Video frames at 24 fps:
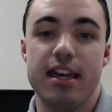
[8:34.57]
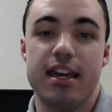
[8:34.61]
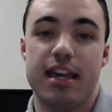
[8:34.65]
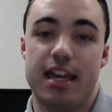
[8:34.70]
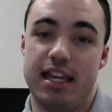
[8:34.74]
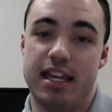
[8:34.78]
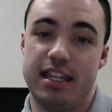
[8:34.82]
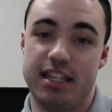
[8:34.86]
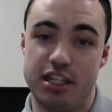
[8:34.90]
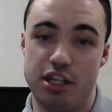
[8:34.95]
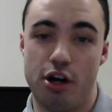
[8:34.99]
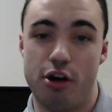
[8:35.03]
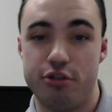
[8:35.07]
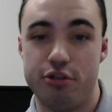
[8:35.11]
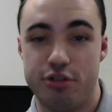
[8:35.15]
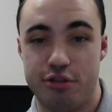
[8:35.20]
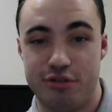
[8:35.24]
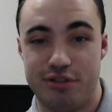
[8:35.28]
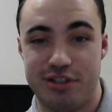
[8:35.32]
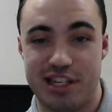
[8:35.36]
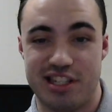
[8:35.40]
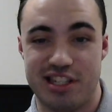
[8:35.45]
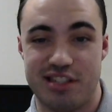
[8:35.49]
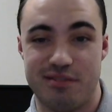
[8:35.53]
And he also
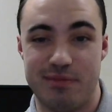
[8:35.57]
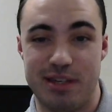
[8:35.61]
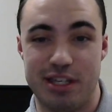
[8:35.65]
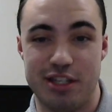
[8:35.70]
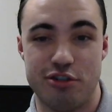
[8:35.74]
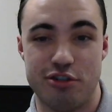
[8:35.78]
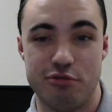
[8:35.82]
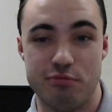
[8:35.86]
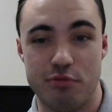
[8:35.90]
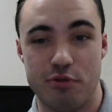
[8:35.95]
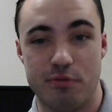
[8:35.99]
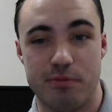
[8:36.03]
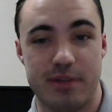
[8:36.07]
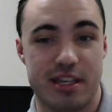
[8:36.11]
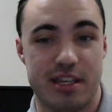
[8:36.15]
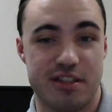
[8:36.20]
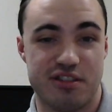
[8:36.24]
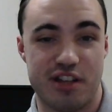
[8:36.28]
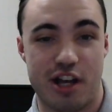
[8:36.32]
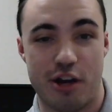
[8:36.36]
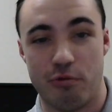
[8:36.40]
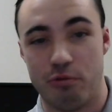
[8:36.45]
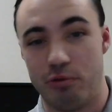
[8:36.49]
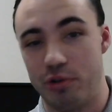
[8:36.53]
says the Me Too movement has
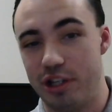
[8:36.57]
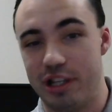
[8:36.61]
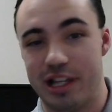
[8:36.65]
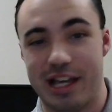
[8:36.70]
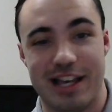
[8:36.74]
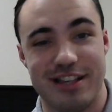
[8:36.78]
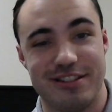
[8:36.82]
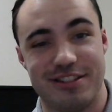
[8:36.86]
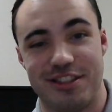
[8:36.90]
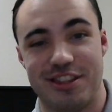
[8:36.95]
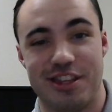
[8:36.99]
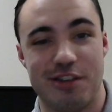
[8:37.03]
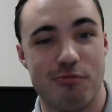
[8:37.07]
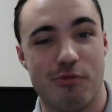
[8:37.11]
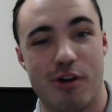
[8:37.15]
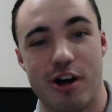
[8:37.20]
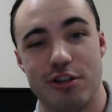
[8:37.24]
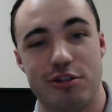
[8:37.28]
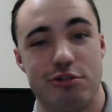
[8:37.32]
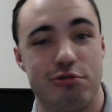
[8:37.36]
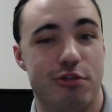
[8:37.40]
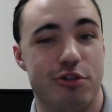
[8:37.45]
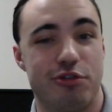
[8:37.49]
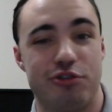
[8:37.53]
not realized that they want
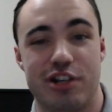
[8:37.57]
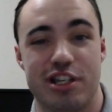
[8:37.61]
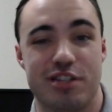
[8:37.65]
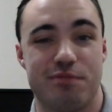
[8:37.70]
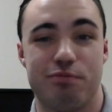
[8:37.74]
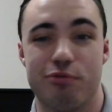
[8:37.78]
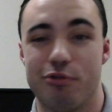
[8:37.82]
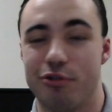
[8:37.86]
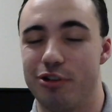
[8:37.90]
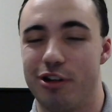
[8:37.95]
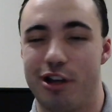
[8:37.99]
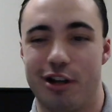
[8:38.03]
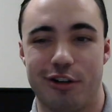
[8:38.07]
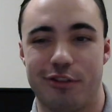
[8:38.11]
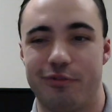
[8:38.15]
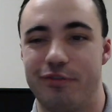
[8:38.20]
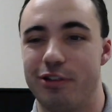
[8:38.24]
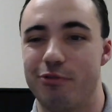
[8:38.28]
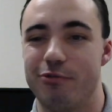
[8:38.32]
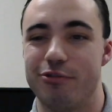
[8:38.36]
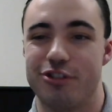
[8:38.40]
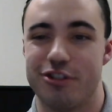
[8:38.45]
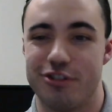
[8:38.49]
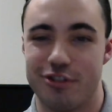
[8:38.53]
to address pornography,
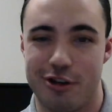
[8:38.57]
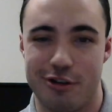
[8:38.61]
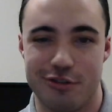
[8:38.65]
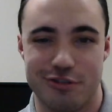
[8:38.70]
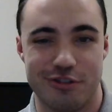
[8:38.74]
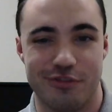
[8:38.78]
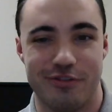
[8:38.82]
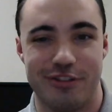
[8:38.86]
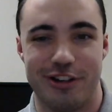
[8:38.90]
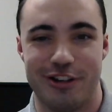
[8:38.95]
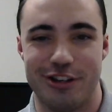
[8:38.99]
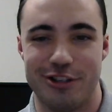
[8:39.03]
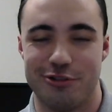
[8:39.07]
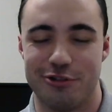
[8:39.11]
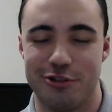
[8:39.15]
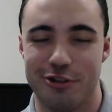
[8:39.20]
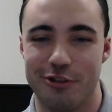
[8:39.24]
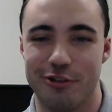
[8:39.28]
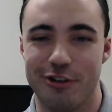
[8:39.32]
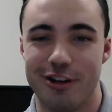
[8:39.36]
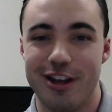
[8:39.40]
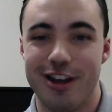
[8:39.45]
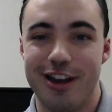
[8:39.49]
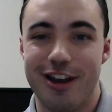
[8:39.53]
which is also very true.